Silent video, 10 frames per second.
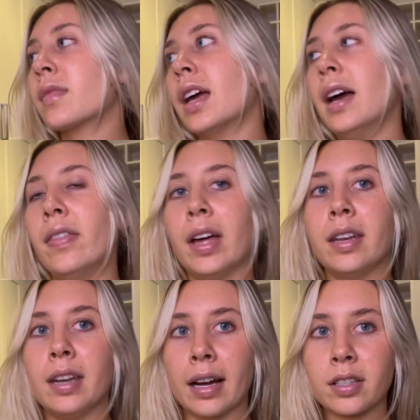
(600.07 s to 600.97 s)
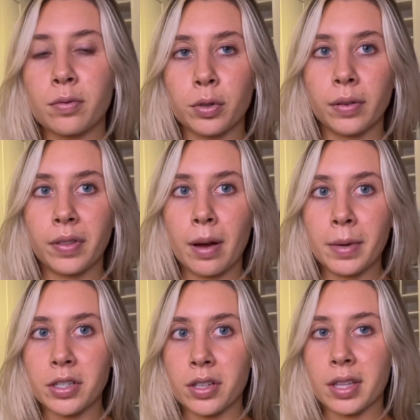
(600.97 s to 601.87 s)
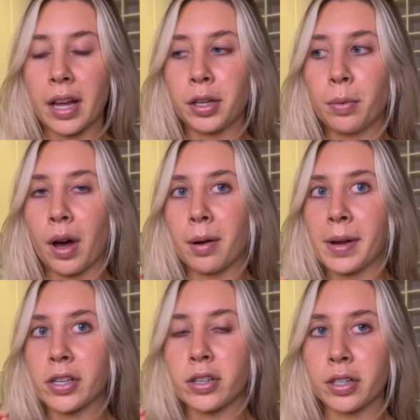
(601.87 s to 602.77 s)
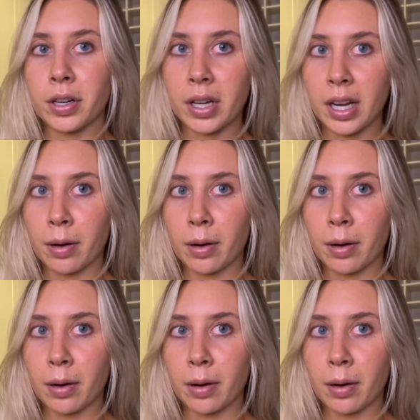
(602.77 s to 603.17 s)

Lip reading: And then next rule of thumb is just that you wanna make sure you're eating